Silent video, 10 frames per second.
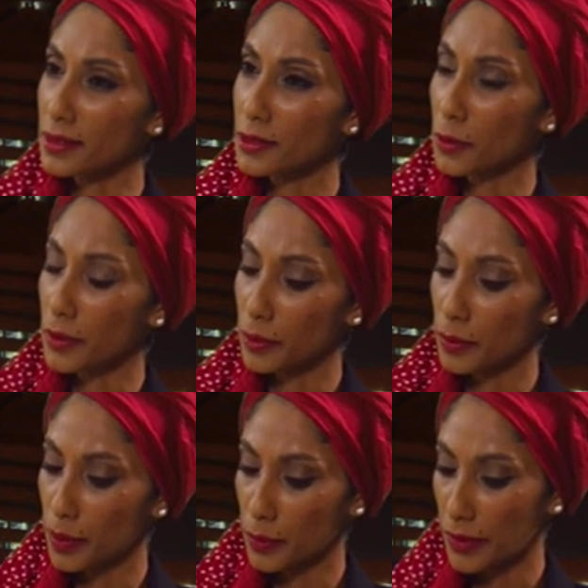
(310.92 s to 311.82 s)
So
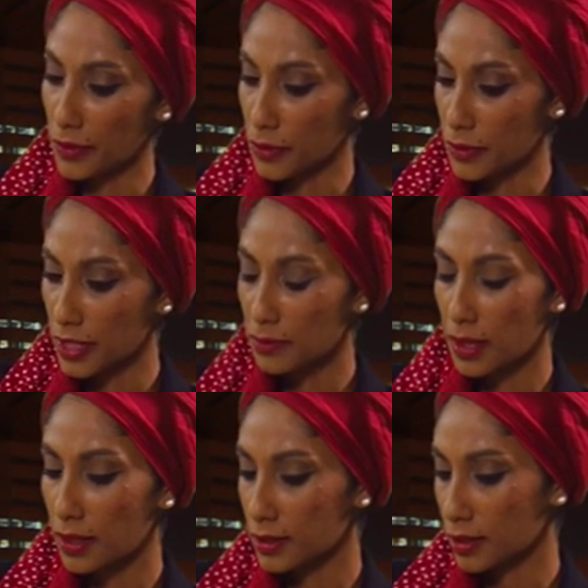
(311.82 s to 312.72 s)
we went through
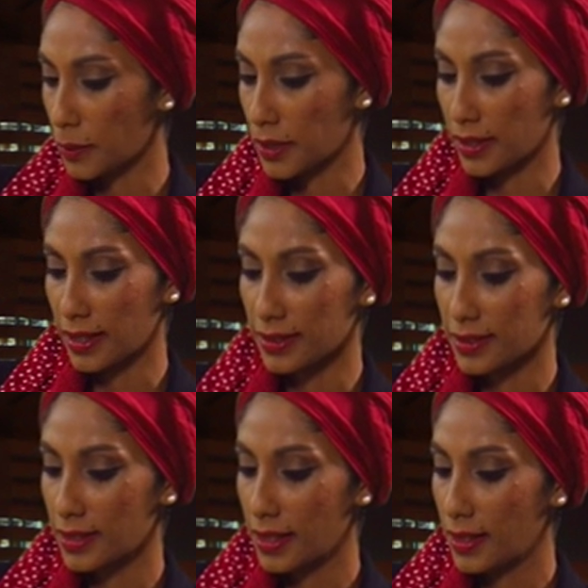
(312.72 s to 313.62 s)
trademarks,
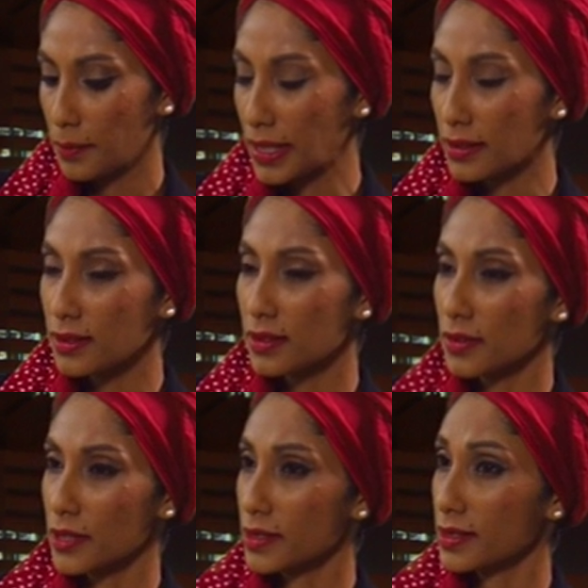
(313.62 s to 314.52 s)
copyrights, patents,
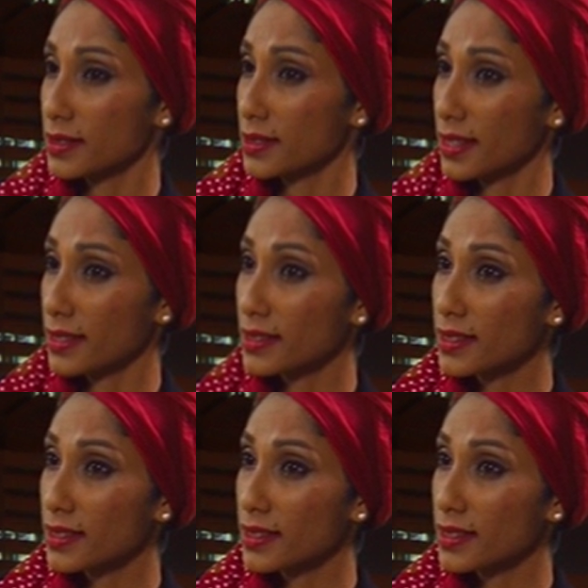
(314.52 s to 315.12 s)
and registered designs.